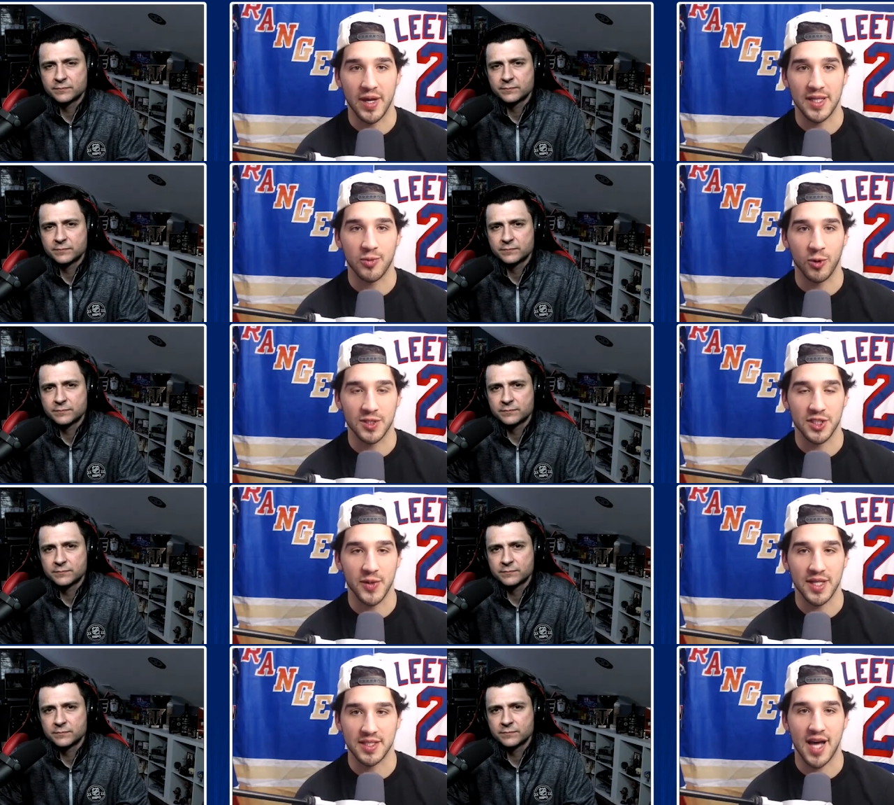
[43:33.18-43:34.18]
Speaker 1: main sports in
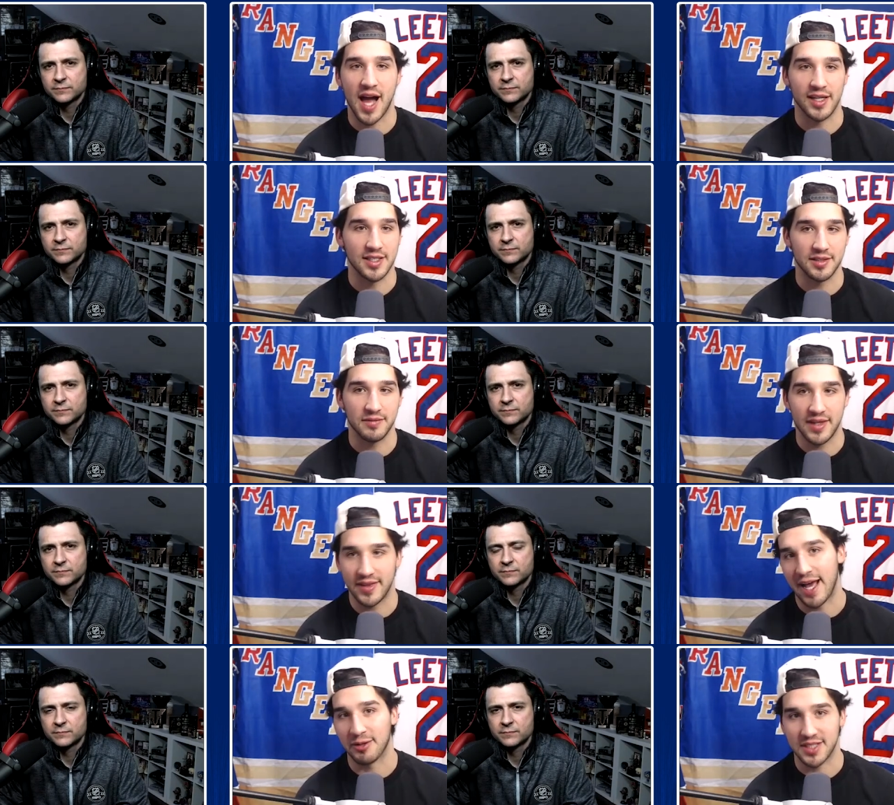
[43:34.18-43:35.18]
the U.S. and hockey's
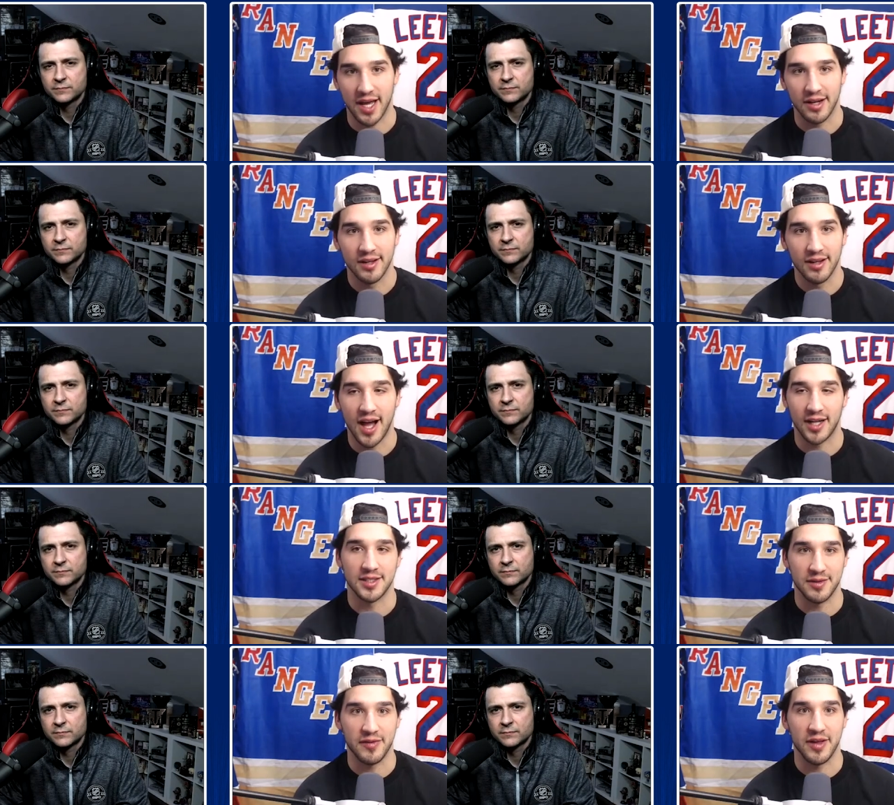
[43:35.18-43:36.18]
the outside.
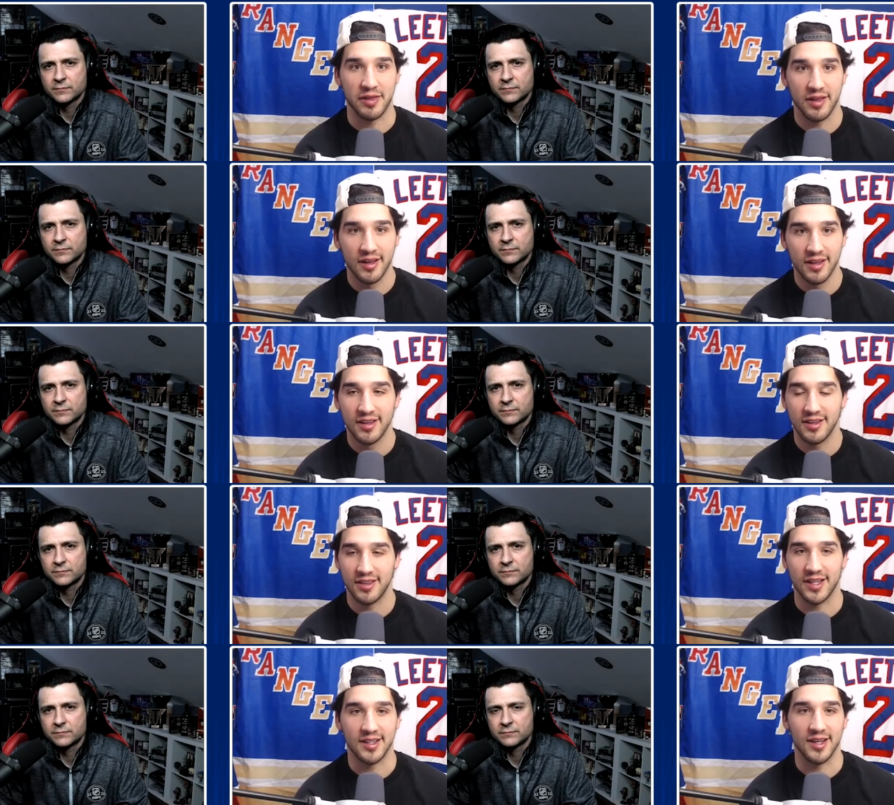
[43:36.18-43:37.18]
Hockey's the fifth.
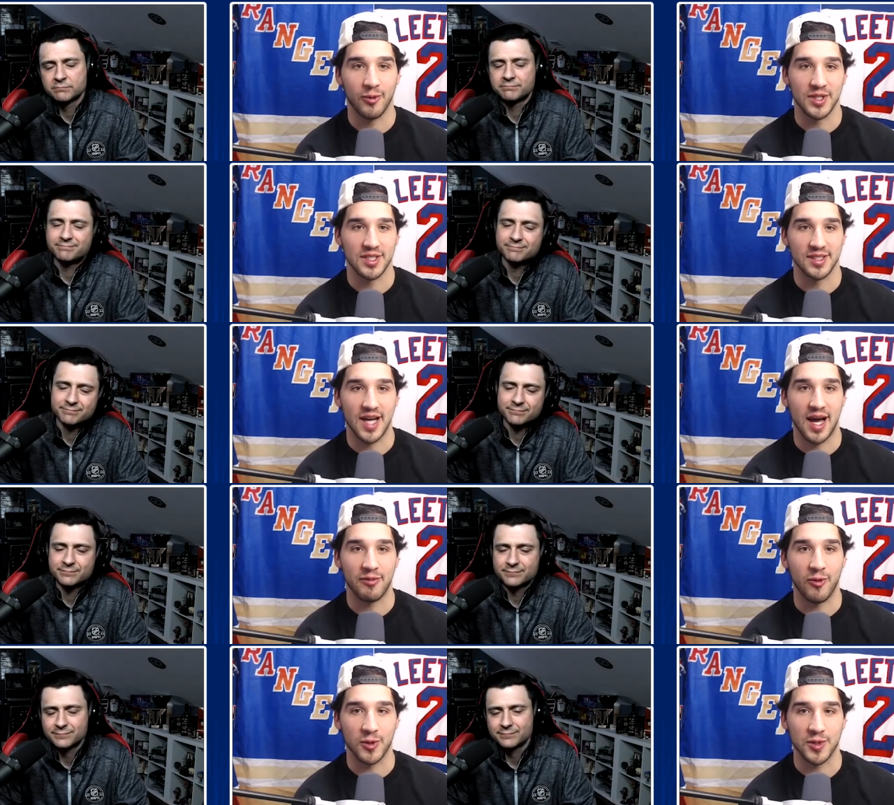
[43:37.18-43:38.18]
Like it wasn't a
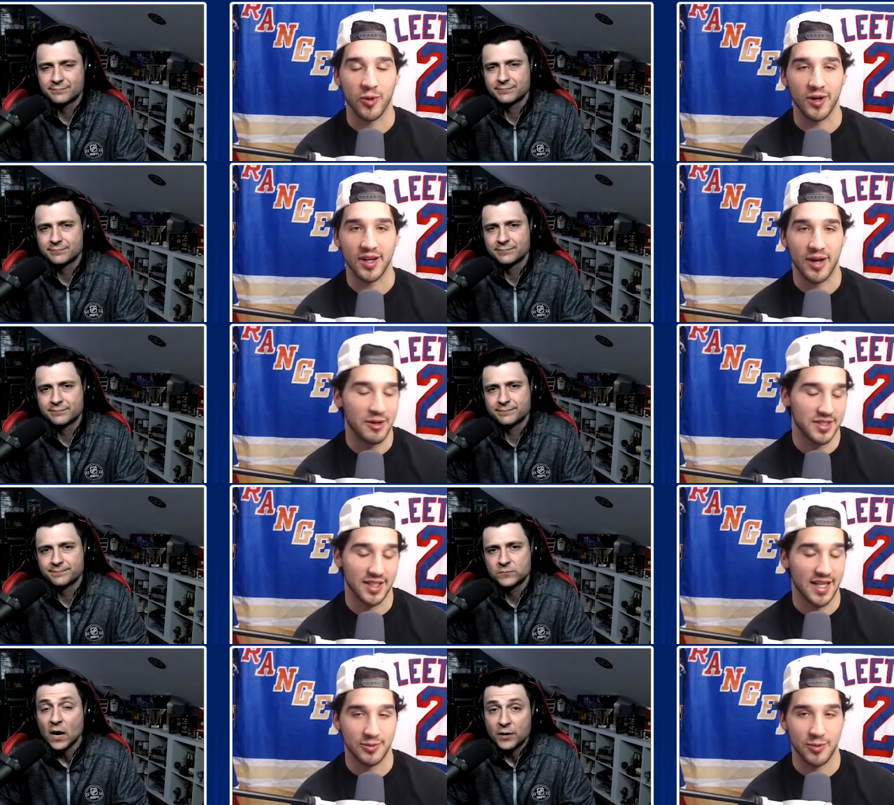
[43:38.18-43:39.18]
top four sport. I was
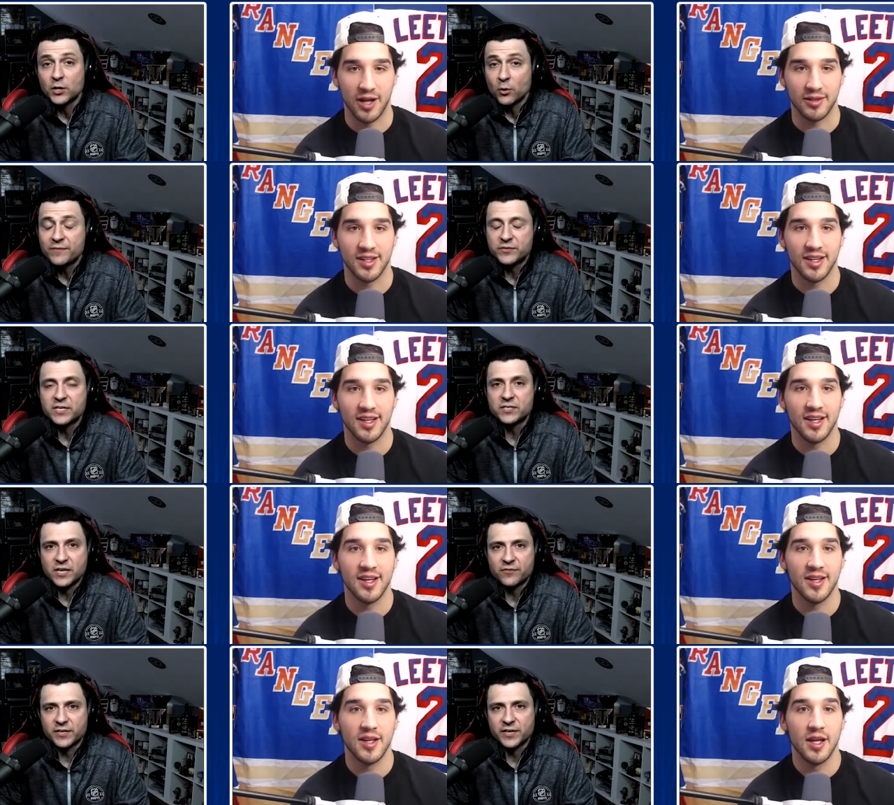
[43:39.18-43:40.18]
like, that's
Speaker 2: UFC is
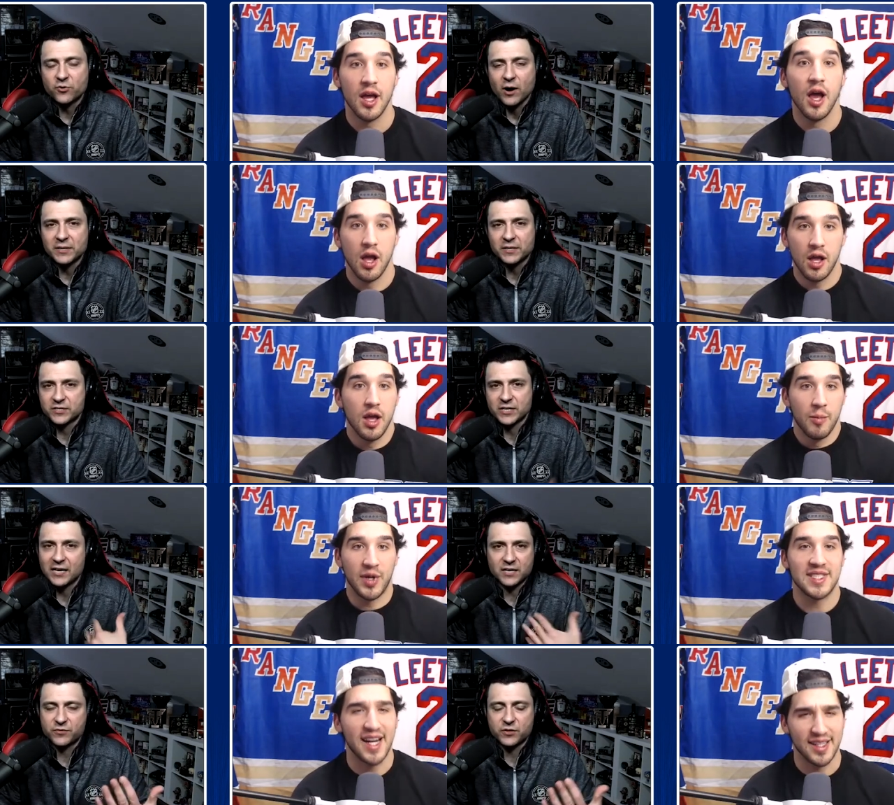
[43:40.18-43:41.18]
definitely. Gr- I mean, listen, I
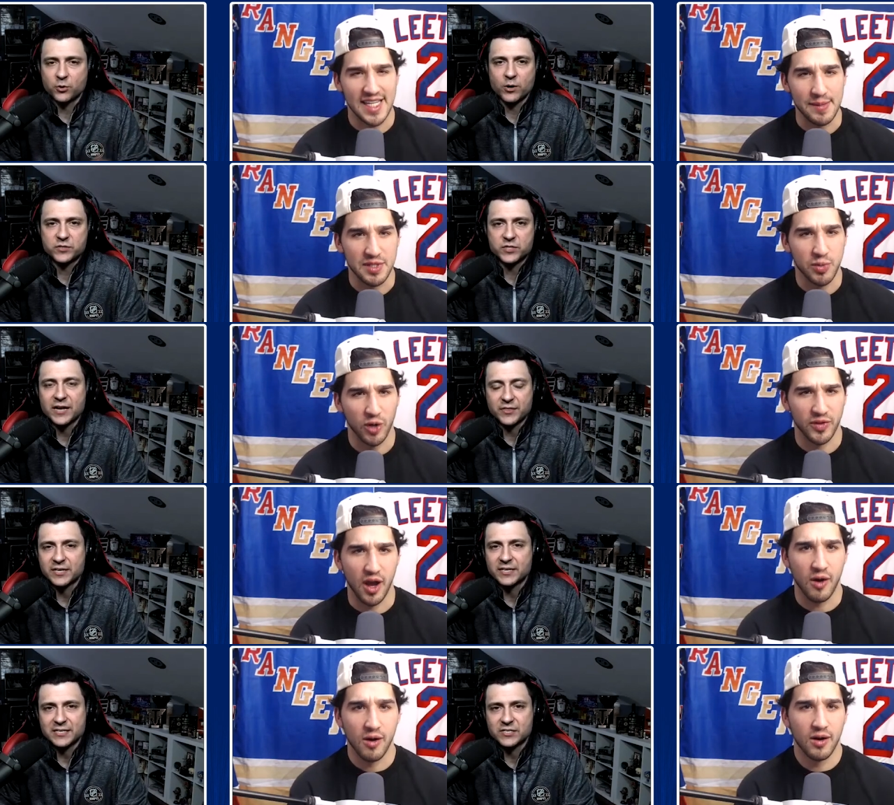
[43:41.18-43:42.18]
love. it's not UFC. team sport I think
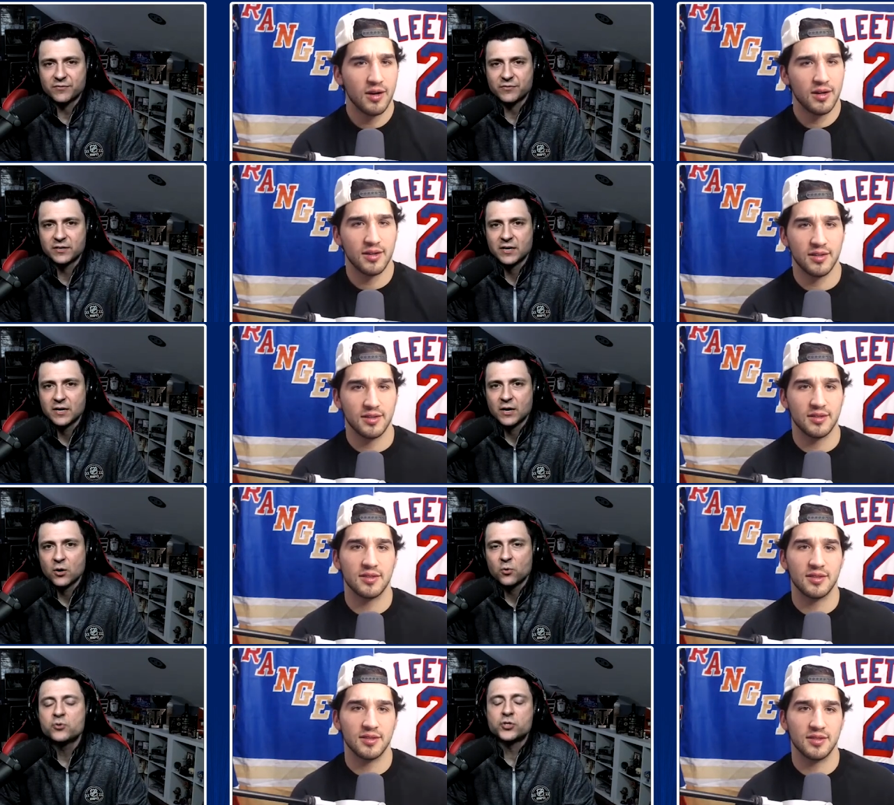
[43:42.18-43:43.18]
though. It's definitely
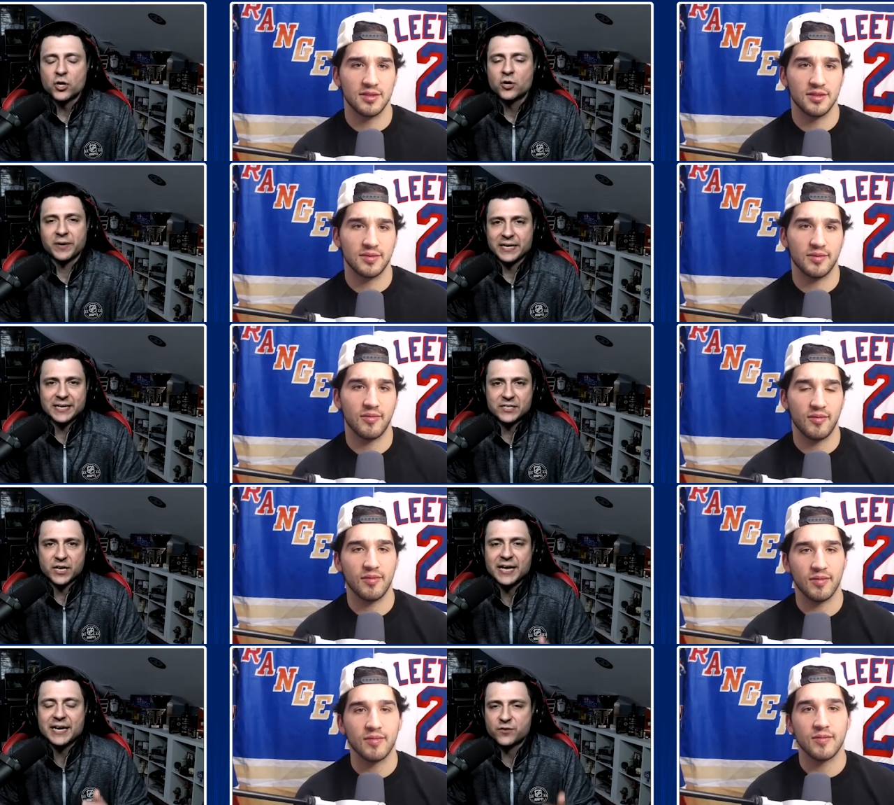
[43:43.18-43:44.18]
sure, but it is a
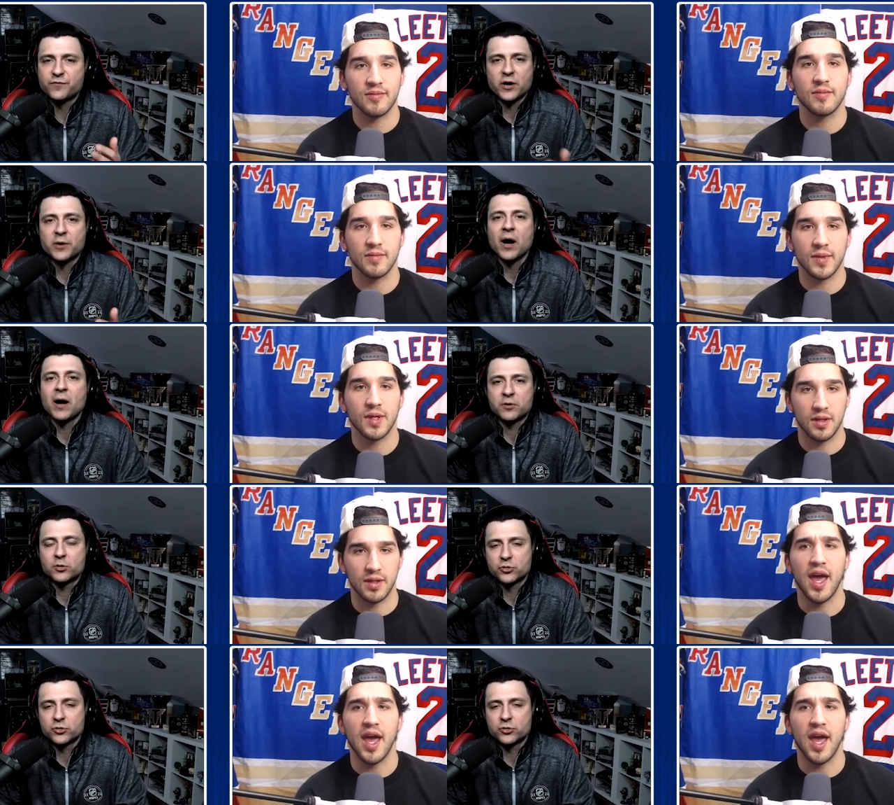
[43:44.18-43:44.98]
it is a very popular